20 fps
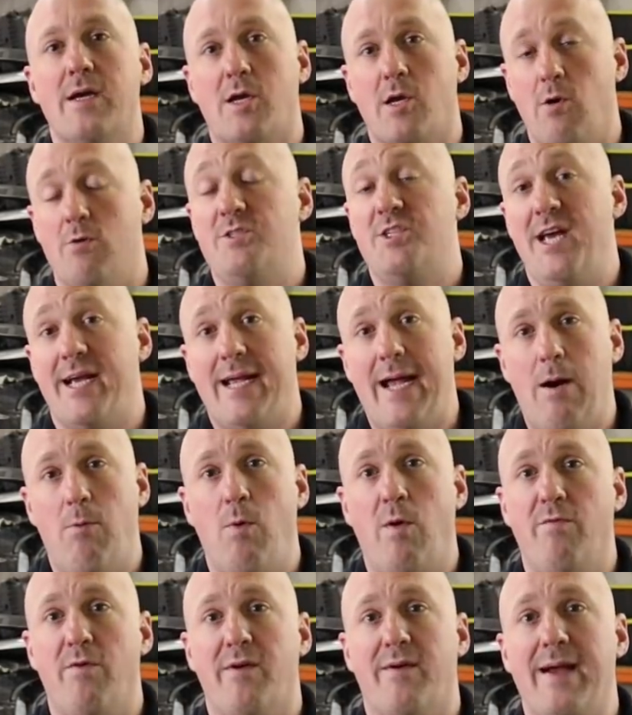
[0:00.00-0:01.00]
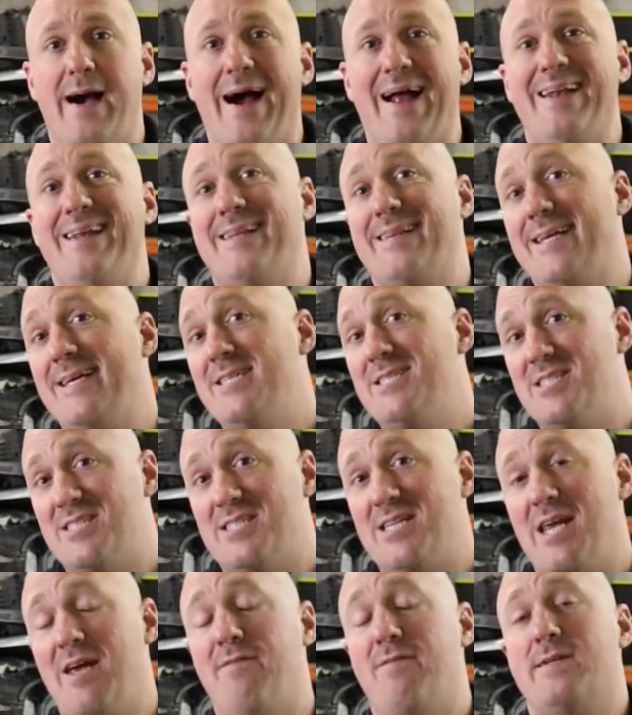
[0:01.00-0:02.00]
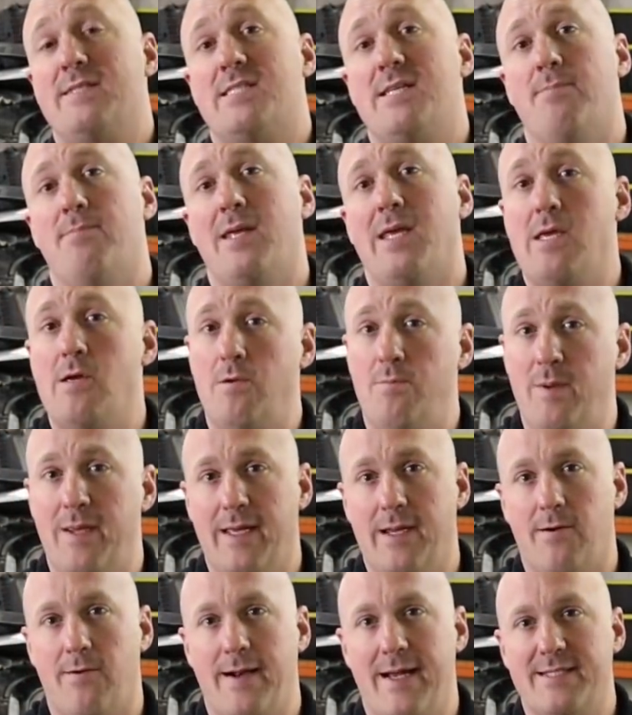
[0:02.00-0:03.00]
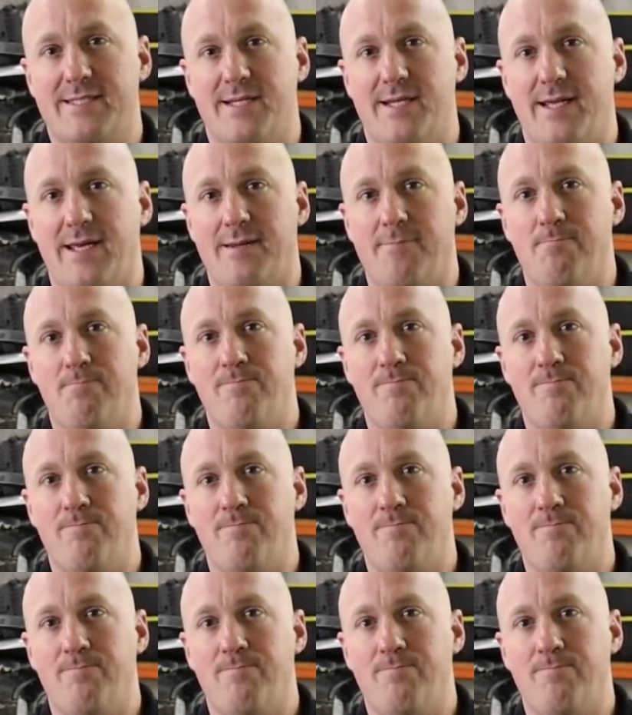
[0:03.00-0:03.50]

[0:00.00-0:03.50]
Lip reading: Go check out what we got and at least see if it's something you'd be interested